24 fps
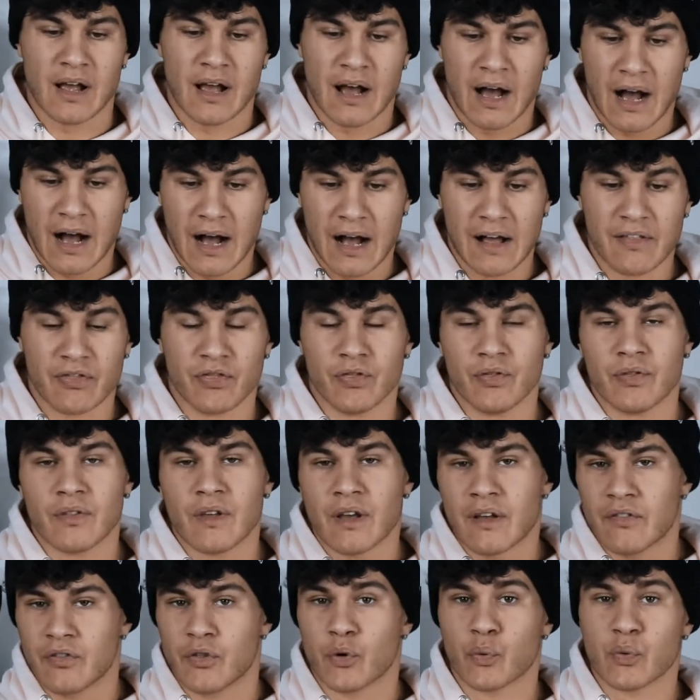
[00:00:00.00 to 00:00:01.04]
Uh,
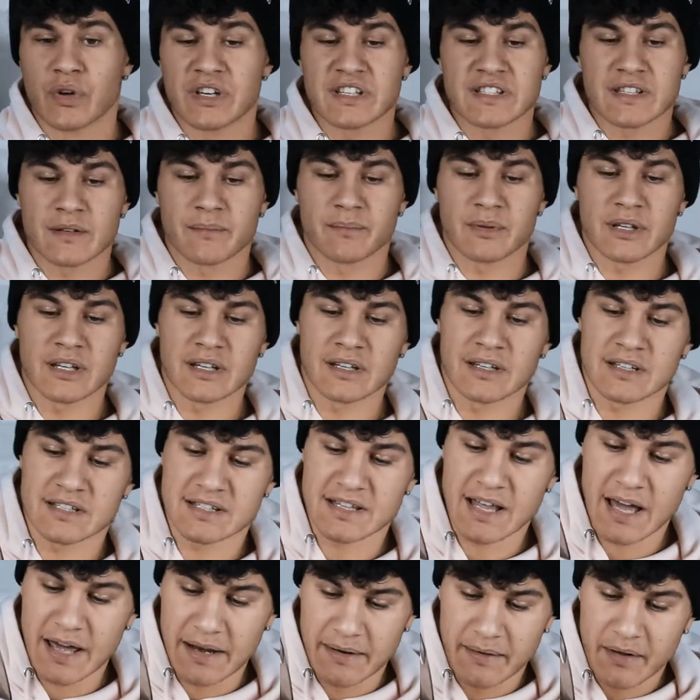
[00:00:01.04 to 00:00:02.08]
the reason being is
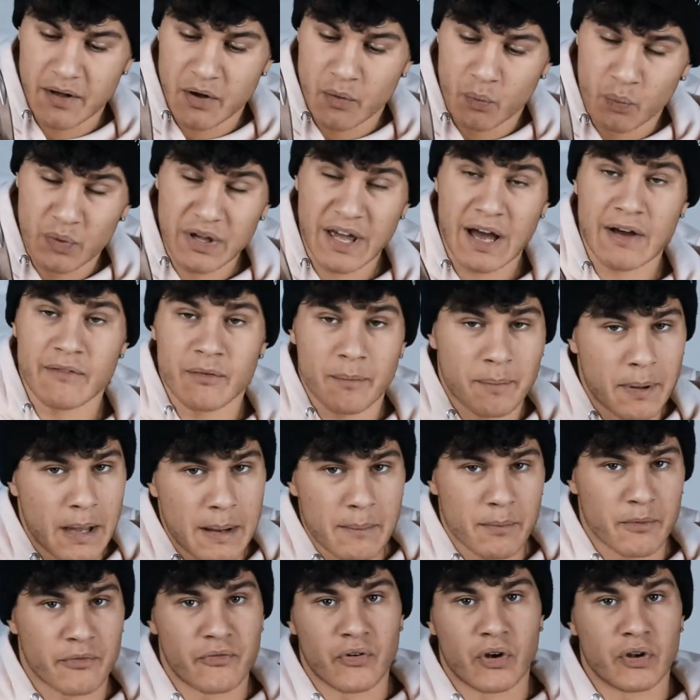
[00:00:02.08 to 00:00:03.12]
that we have a
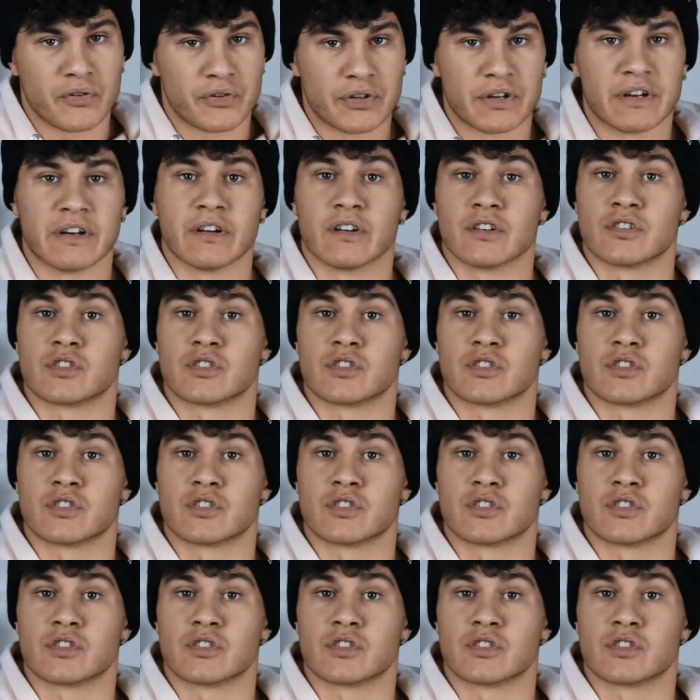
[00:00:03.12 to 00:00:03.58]
paper filter here,